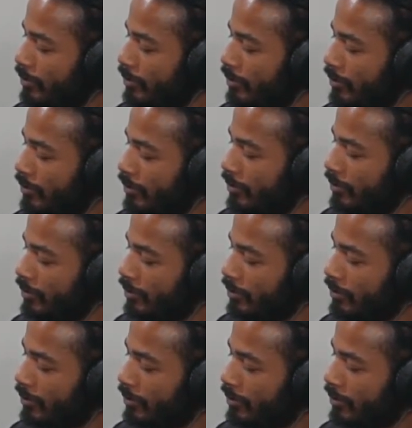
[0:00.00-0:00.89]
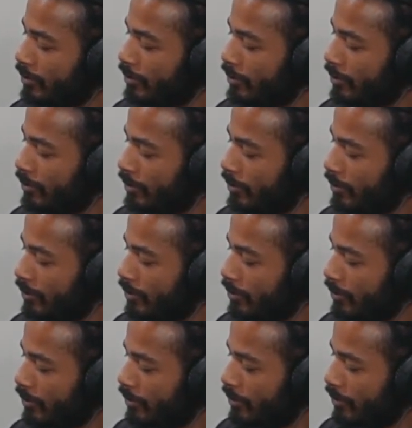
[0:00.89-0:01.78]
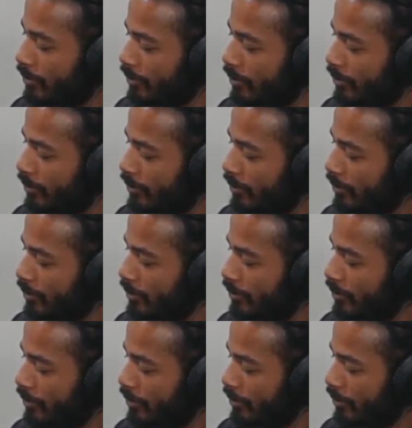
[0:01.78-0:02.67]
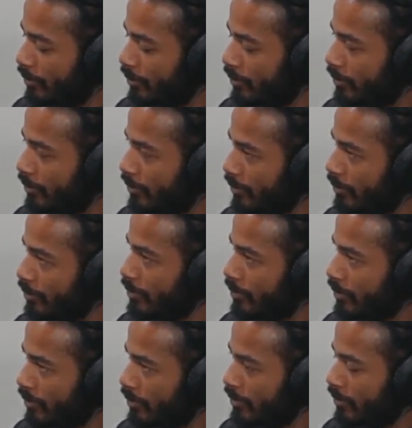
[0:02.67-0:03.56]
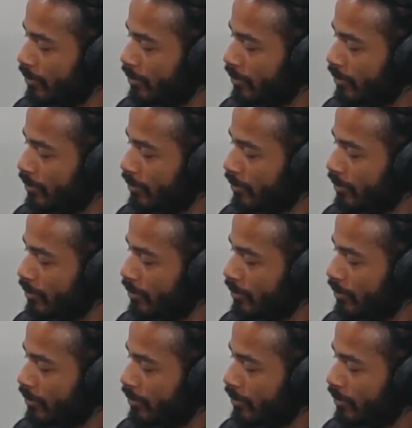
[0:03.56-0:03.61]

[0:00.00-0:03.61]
[no speech]